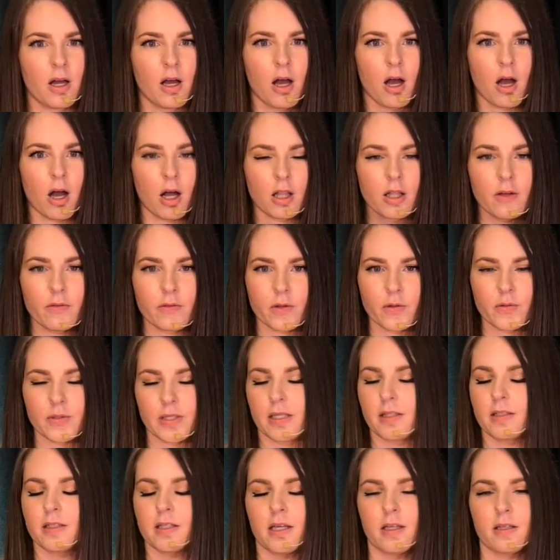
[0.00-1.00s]
All of those
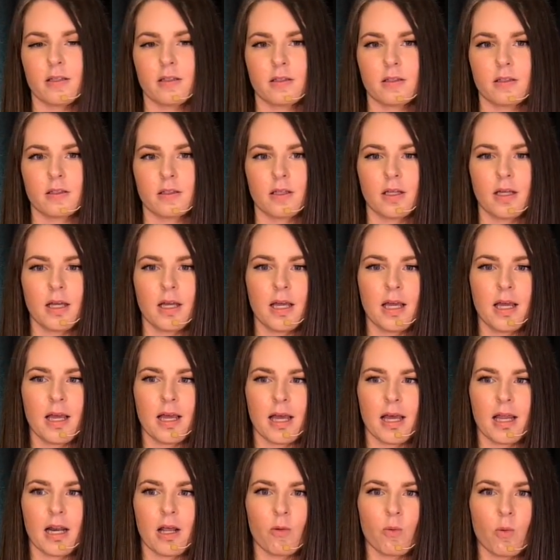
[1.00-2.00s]
senses.
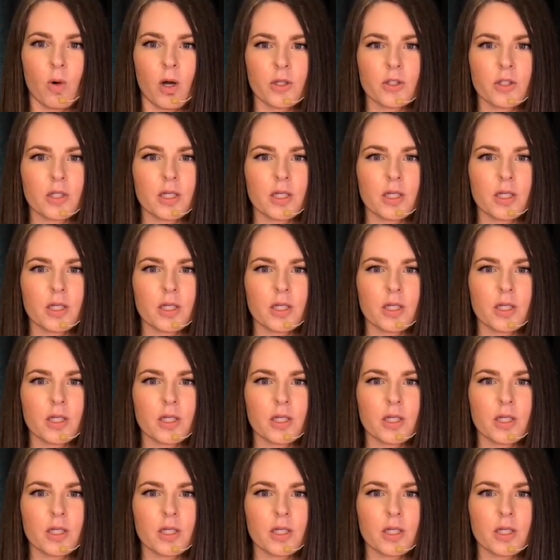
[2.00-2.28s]
And I want